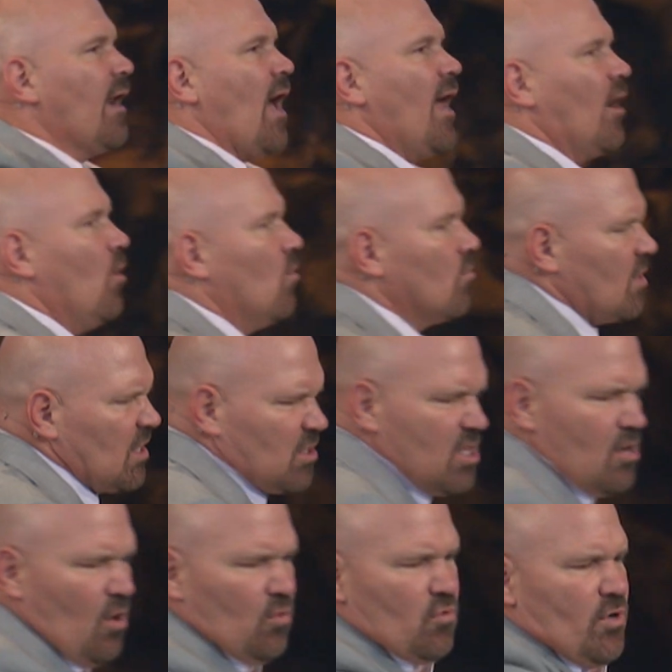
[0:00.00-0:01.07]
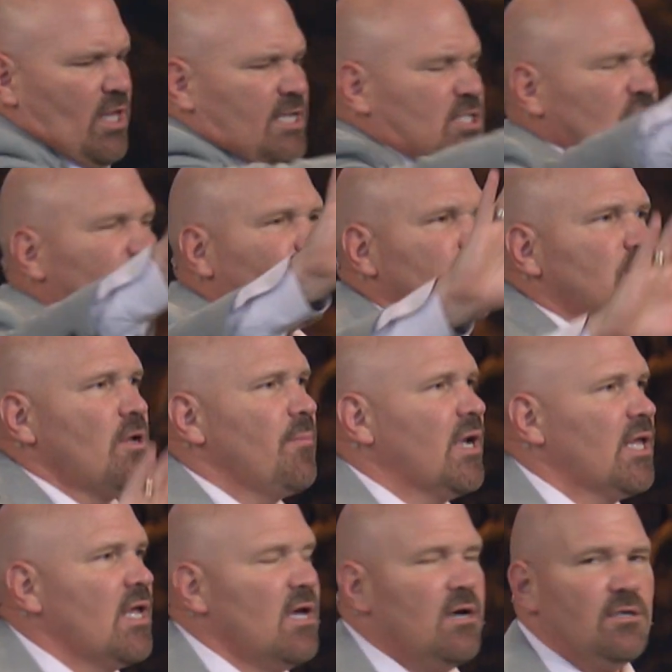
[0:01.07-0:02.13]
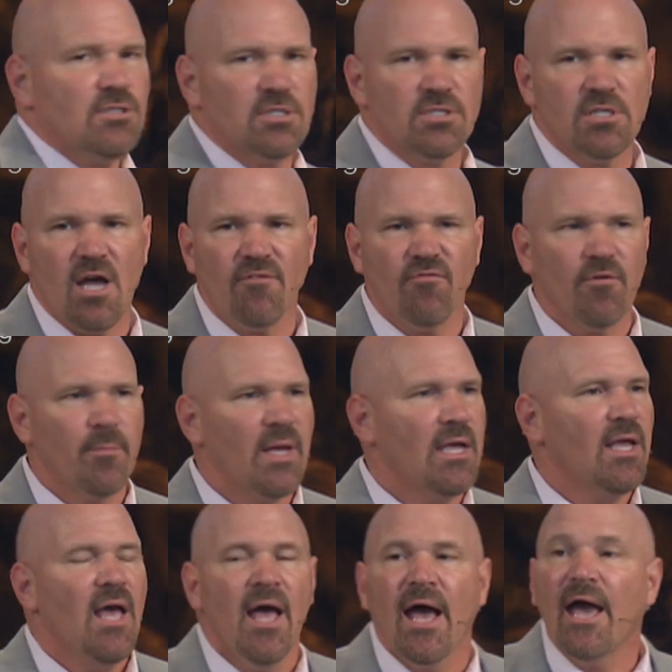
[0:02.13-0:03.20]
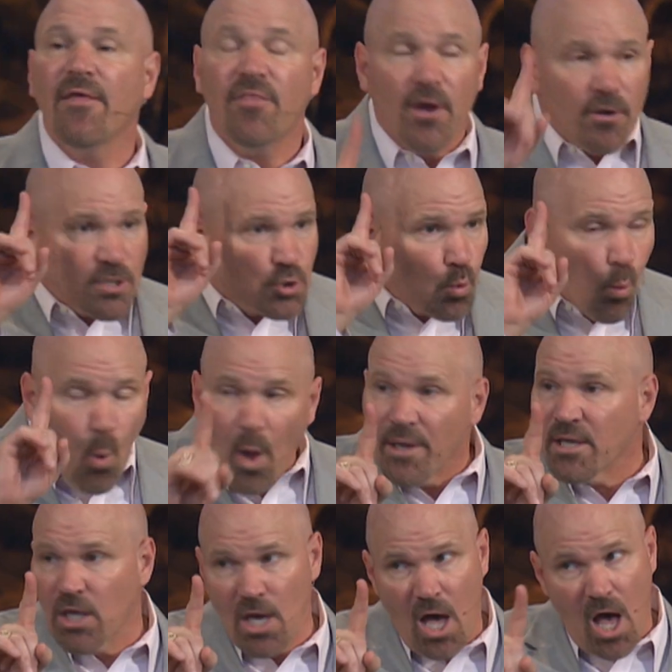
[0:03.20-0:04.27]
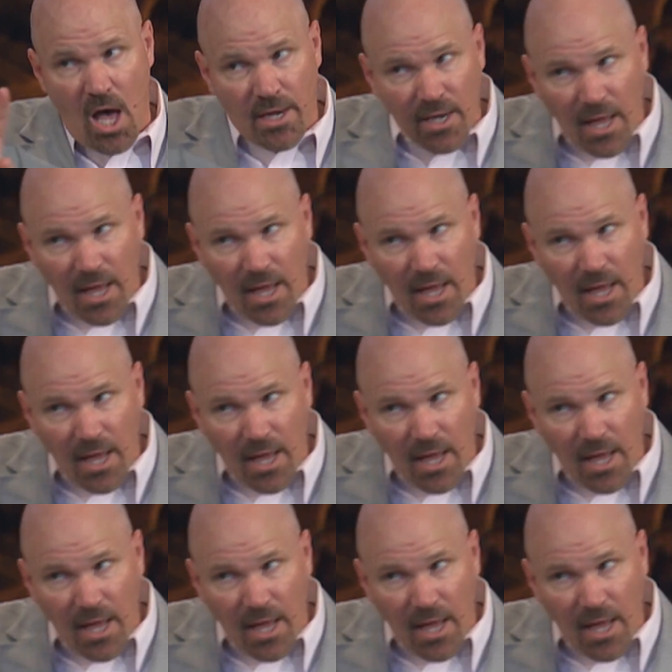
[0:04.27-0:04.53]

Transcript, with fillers: I don't, you know, religion's for somebody else. It's not for me. Hey, there is one God